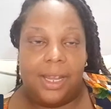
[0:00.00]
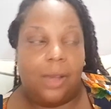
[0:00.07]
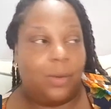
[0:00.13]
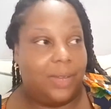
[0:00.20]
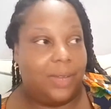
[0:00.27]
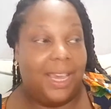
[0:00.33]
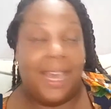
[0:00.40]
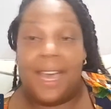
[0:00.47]

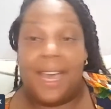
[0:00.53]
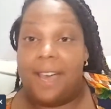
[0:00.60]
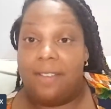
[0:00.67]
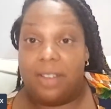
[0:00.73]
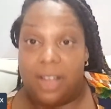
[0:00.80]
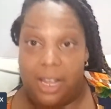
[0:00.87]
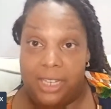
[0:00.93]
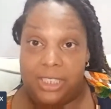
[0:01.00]
Okay? I have a
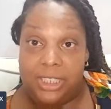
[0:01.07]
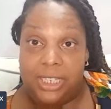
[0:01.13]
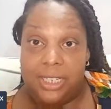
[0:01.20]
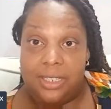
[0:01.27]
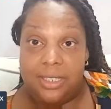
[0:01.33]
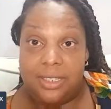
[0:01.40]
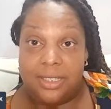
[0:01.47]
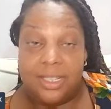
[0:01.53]

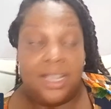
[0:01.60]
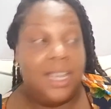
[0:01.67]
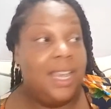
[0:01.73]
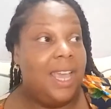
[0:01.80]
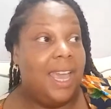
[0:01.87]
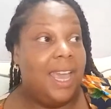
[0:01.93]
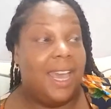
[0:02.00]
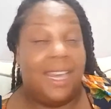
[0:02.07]
conscience
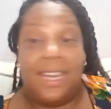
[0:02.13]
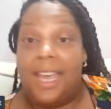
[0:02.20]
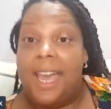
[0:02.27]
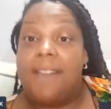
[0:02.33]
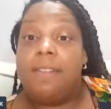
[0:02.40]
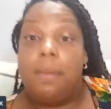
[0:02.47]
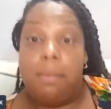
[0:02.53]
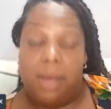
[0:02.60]
and I
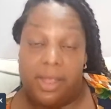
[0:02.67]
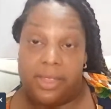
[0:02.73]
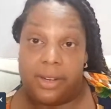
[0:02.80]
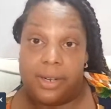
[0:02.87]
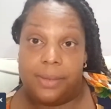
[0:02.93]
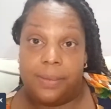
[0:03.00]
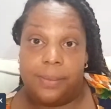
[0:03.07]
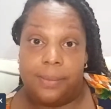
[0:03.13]
have a
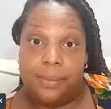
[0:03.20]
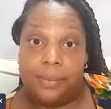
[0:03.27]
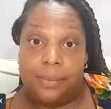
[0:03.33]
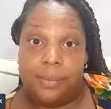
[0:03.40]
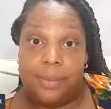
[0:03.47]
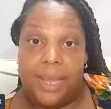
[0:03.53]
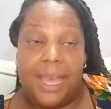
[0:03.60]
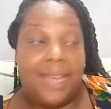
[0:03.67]
mother.
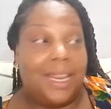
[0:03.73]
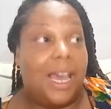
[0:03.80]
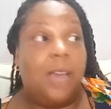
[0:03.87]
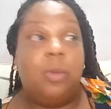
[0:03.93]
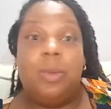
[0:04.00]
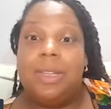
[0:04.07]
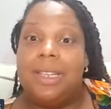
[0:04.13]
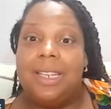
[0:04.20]
And I
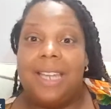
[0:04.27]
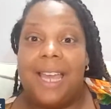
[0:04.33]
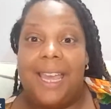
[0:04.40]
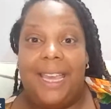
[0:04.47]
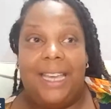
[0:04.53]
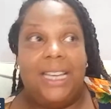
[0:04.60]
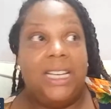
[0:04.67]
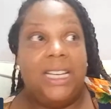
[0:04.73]
wouldn't
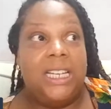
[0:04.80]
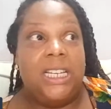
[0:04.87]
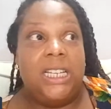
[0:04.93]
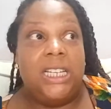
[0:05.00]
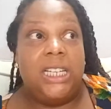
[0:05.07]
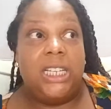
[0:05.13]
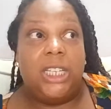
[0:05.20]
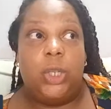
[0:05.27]
like,
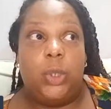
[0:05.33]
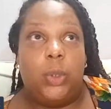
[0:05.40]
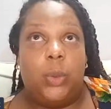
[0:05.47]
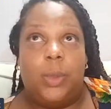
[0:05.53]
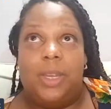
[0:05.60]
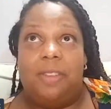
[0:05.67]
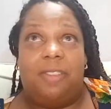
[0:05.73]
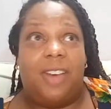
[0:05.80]

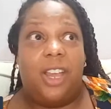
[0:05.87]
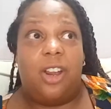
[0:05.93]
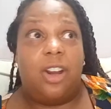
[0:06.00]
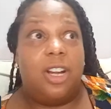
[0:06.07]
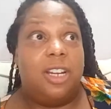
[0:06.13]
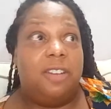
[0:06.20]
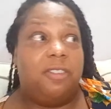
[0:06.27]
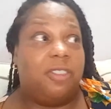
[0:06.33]
if I
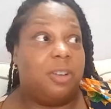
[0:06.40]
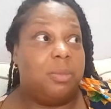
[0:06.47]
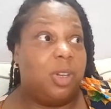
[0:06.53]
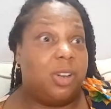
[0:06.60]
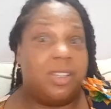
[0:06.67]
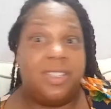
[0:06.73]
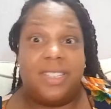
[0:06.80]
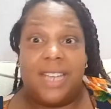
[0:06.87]
heard it from
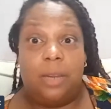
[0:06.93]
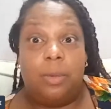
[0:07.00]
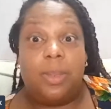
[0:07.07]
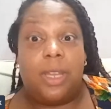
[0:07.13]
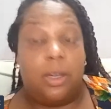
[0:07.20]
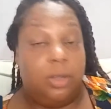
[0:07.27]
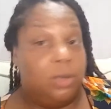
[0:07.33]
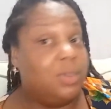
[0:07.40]
your side
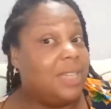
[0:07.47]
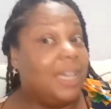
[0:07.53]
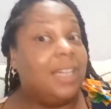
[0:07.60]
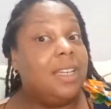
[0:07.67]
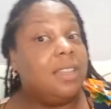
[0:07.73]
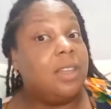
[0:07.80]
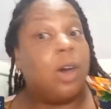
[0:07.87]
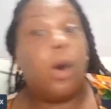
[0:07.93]
without you
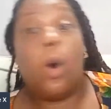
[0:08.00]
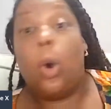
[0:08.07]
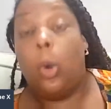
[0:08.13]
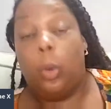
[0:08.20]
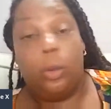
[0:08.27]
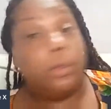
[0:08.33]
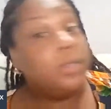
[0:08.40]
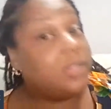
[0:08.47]
telling the
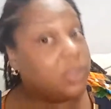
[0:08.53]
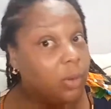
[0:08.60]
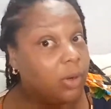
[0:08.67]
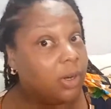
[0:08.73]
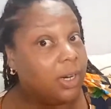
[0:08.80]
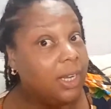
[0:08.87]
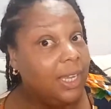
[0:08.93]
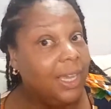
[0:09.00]
whole
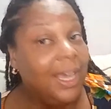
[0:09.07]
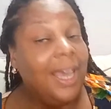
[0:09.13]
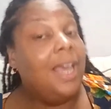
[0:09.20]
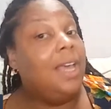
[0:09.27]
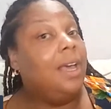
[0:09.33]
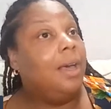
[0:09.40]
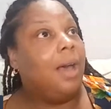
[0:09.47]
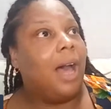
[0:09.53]
story,
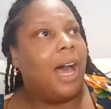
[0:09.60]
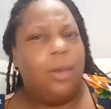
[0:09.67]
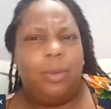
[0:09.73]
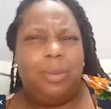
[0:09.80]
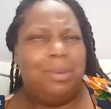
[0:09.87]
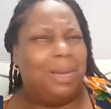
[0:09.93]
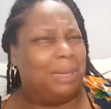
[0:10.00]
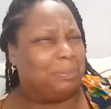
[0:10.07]
I
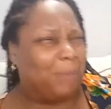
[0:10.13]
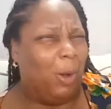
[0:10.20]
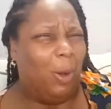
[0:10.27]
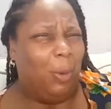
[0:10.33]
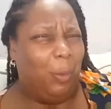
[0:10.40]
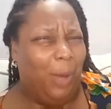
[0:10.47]
would be like, oh,